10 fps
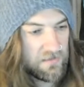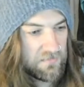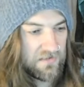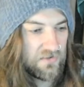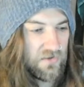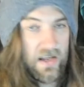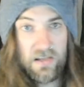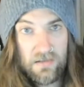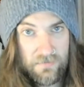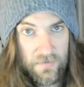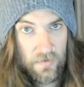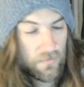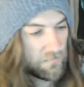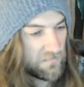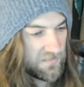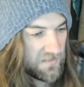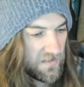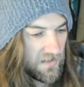he was in the Dracula films,